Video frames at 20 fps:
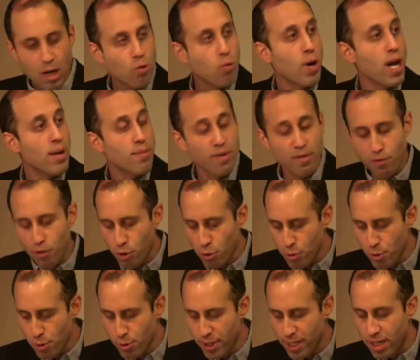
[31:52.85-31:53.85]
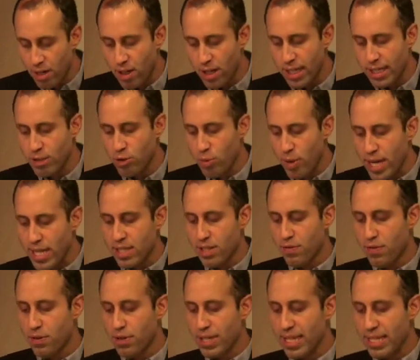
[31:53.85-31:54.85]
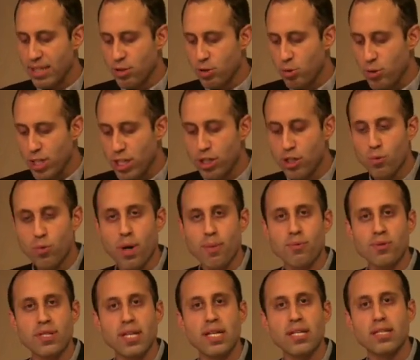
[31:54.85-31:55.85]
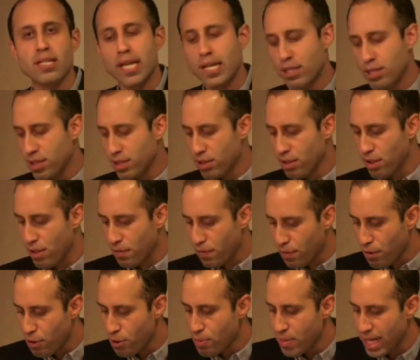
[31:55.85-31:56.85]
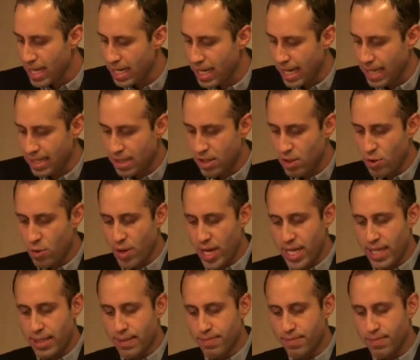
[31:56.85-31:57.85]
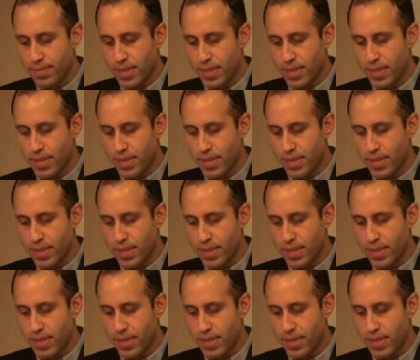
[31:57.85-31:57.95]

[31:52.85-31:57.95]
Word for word: Gramophone will recall had transferred its Tunisian representation to the firm in 1908.